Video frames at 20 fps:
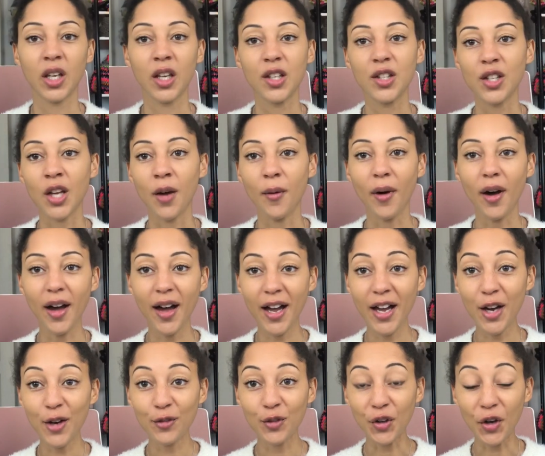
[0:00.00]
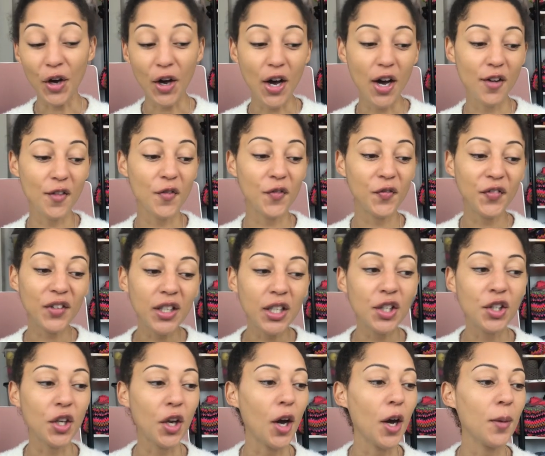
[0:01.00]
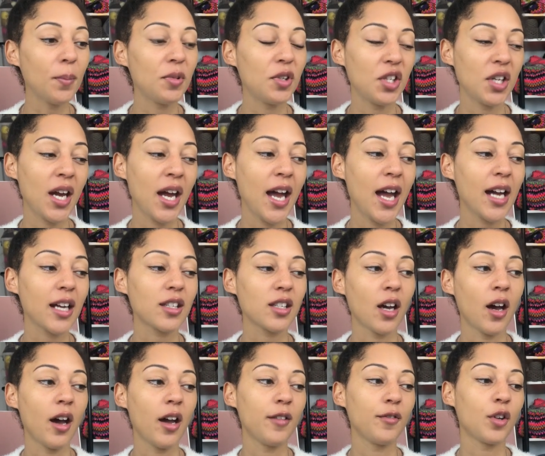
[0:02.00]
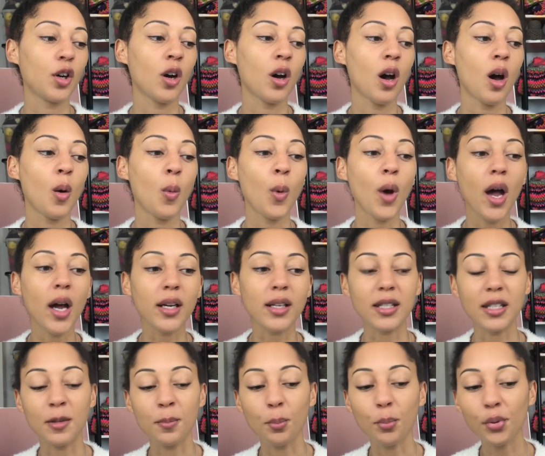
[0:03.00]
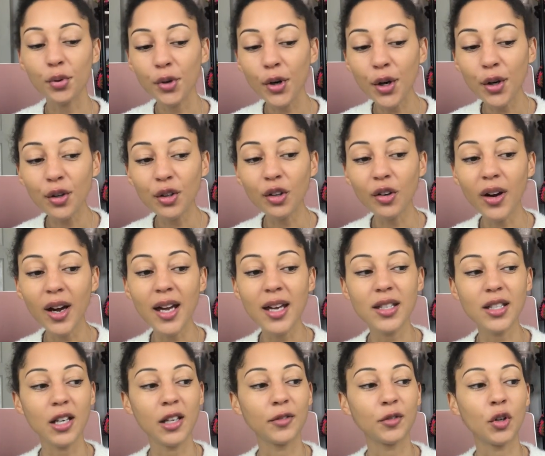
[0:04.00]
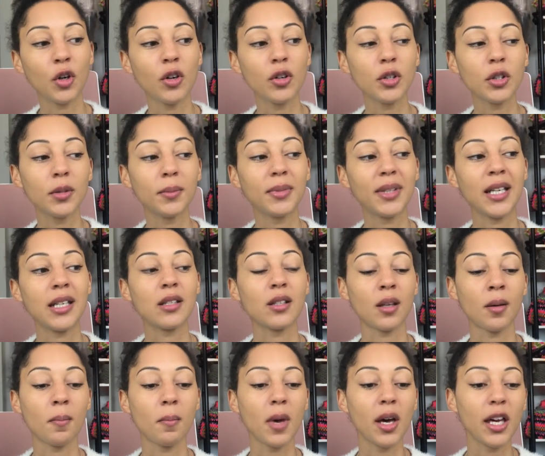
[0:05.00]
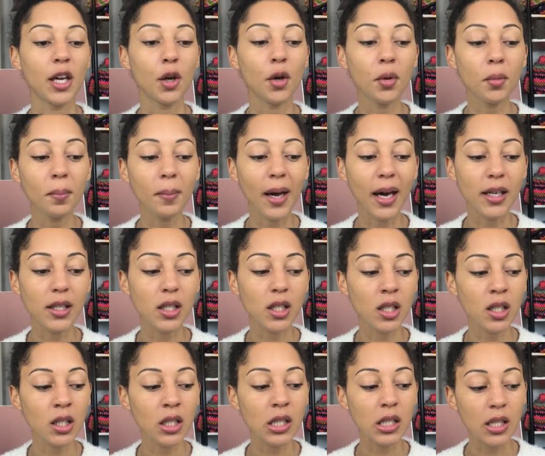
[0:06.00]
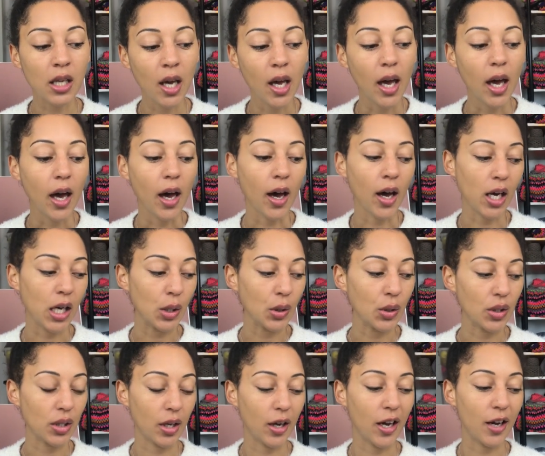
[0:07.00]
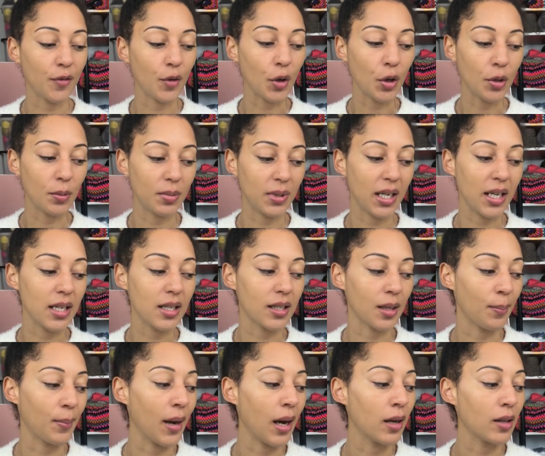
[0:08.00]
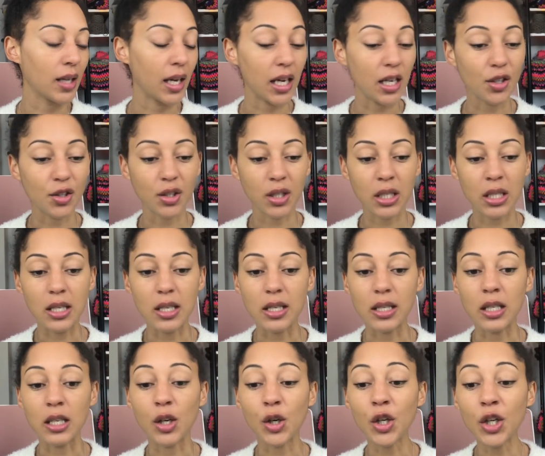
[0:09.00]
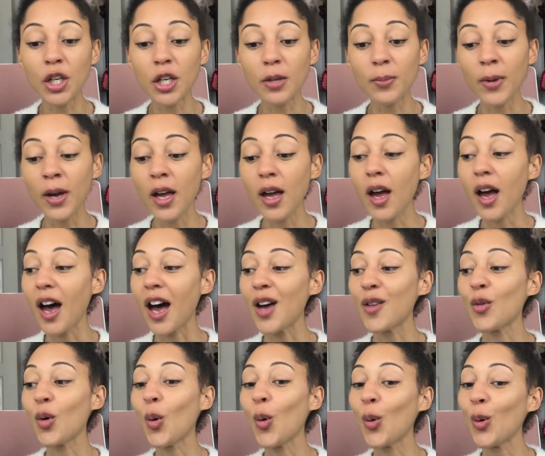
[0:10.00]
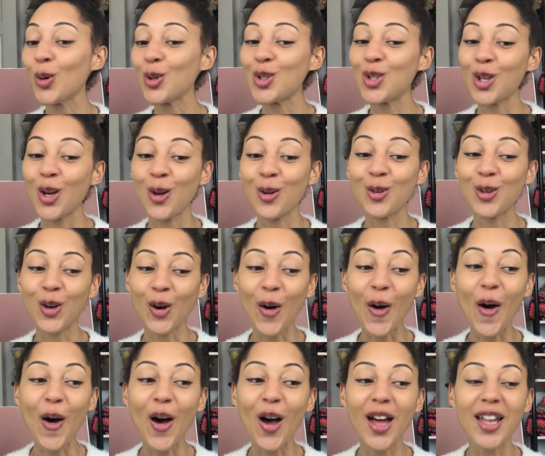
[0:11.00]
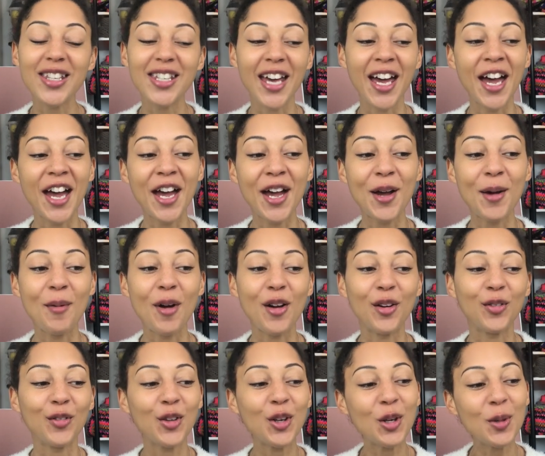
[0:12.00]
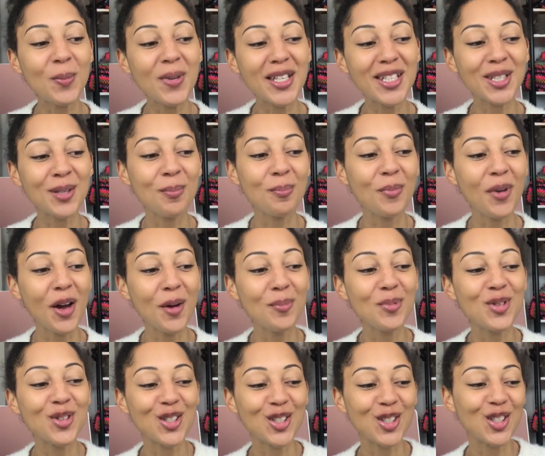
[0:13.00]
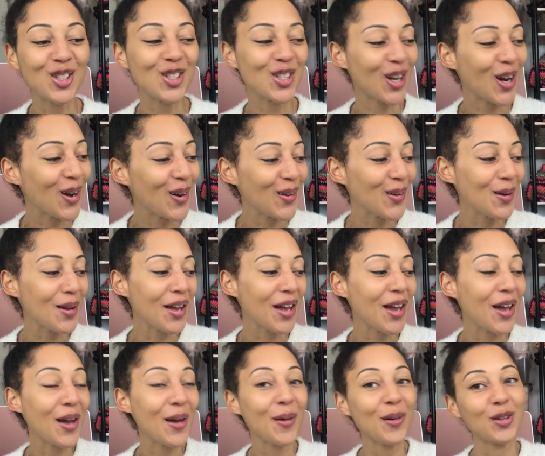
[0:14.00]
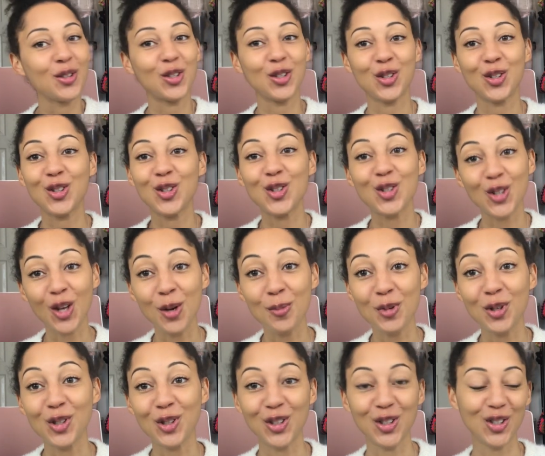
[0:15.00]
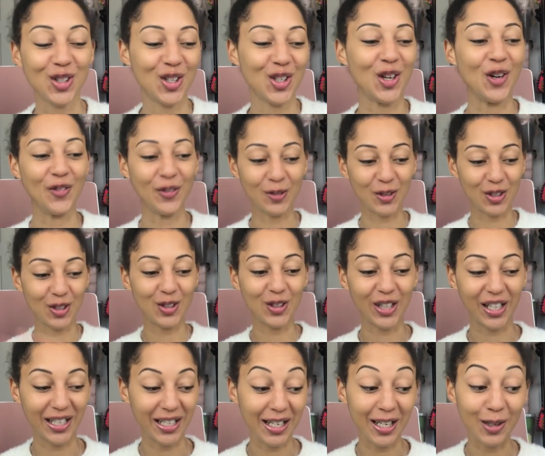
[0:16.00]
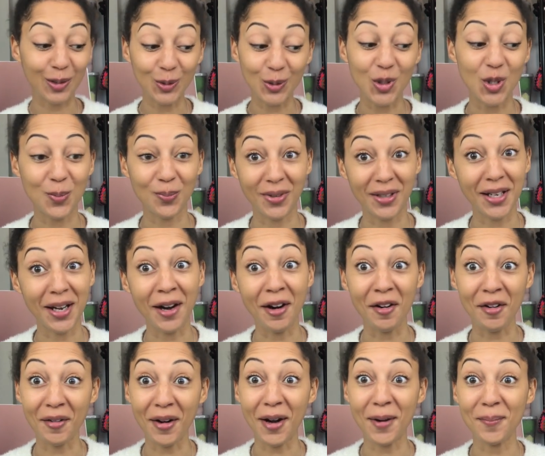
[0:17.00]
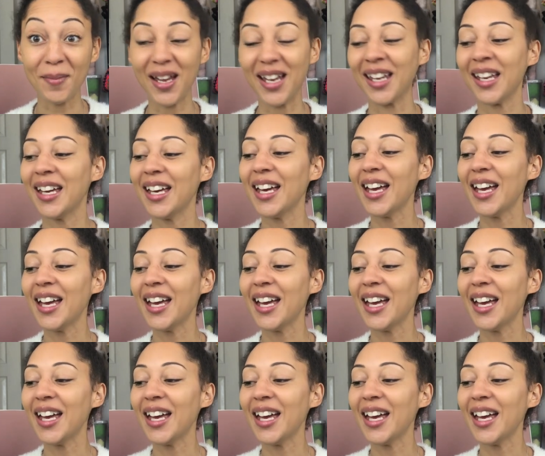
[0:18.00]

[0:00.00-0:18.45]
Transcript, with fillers: So I have got finished objects, I've got works in progress, I've got updates on my own patterns, I also have updates about the H D D C hub, I've also got um, a few bits and bobs to show you, just so much good stuff. I'm just looking at it all spread out around me.